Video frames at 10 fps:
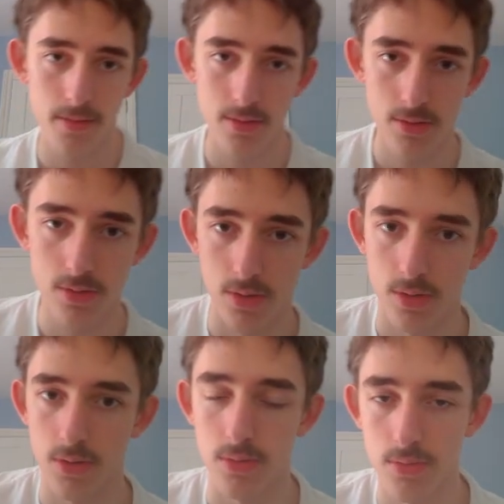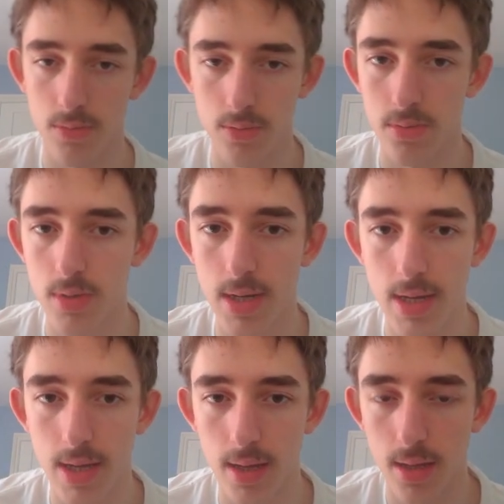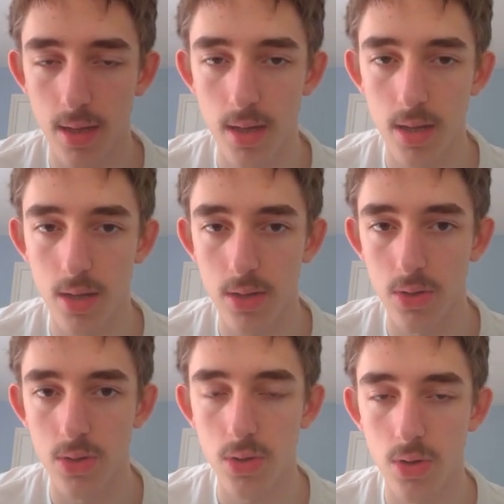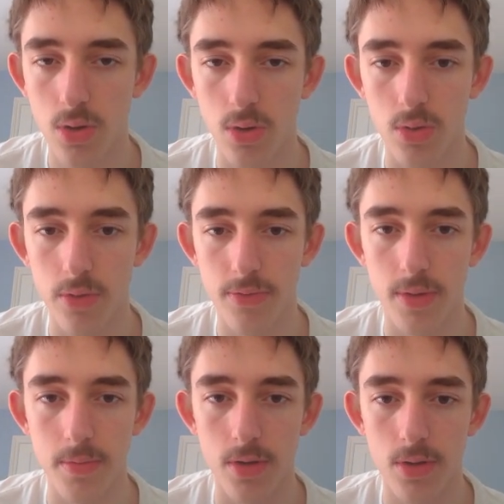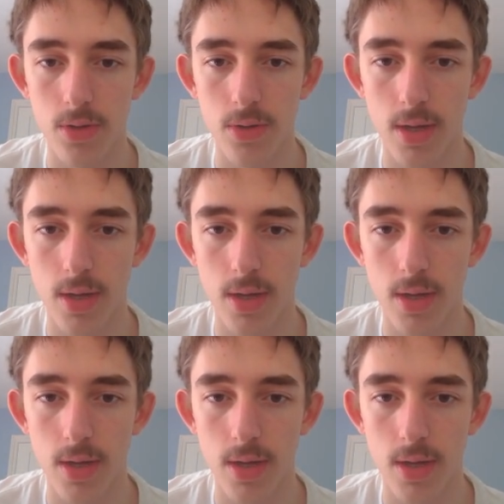So really, not a whole lot for them to do.